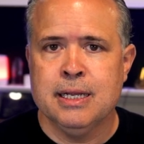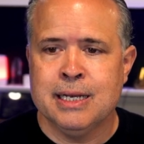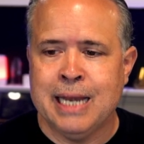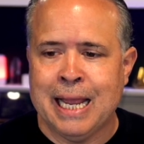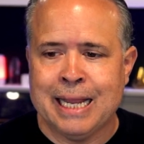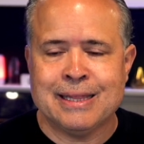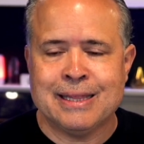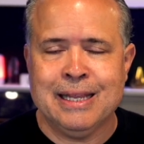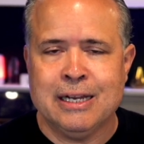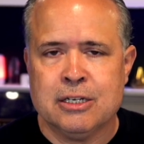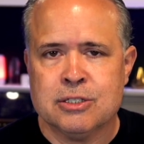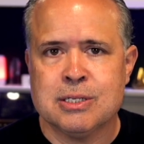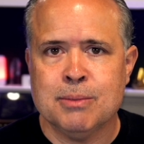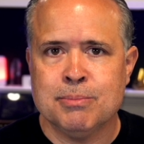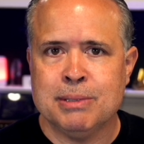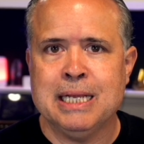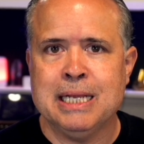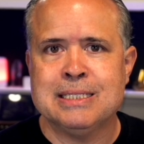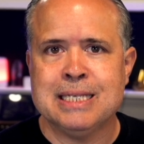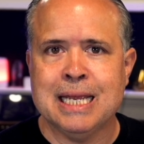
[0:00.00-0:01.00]
Like, there's
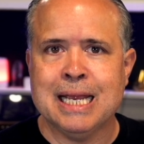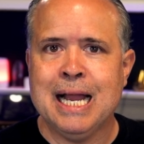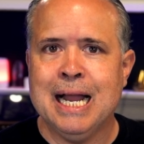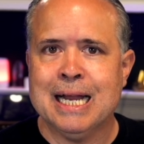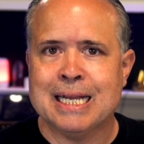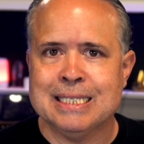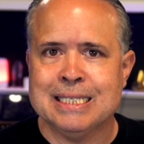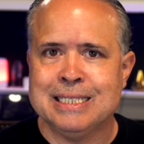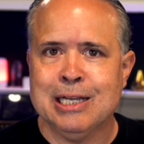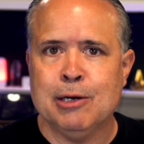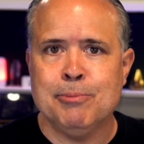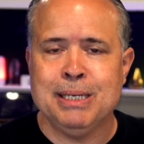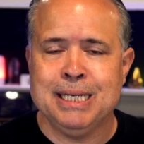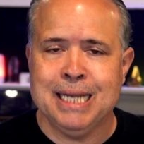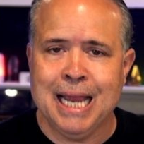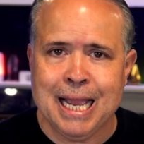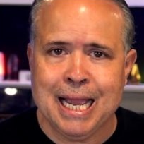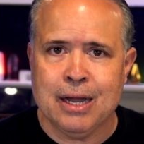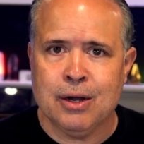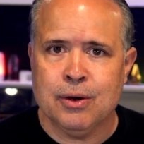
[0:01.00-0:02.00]
some things that God can tell me
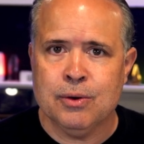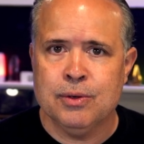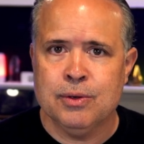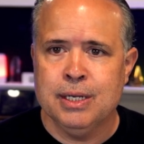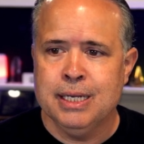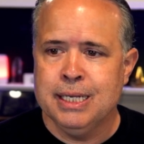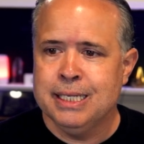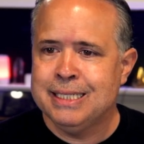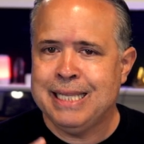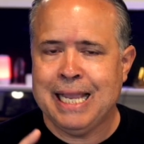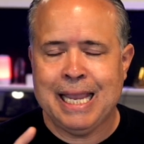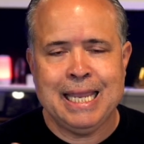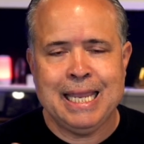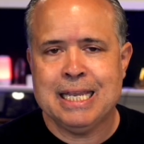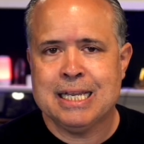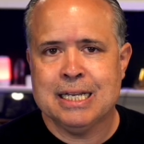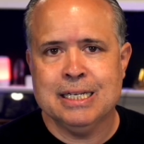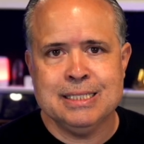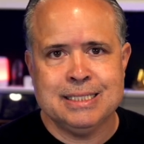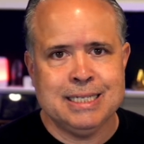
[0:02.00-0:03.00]
now that he
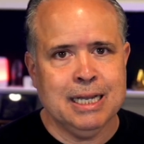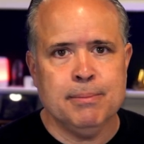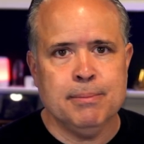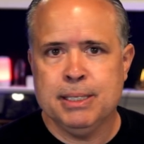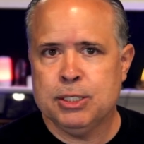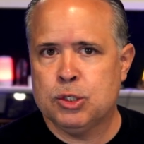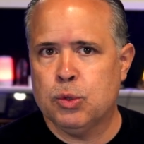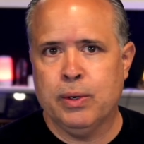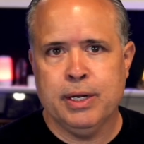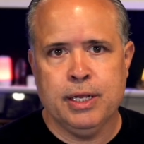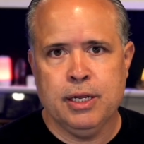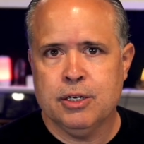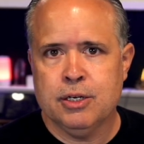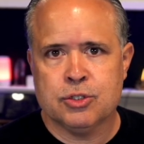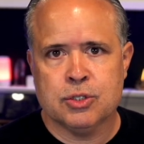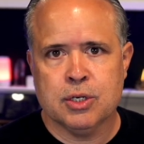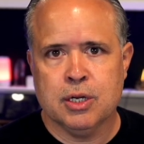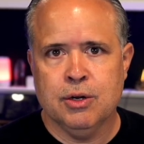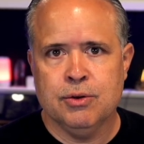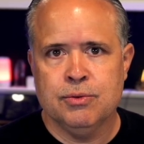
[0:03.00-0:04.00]
couldn't tell me 20
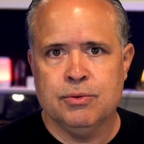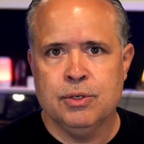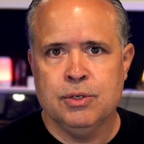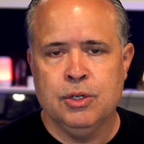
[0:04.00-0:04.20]
years ago.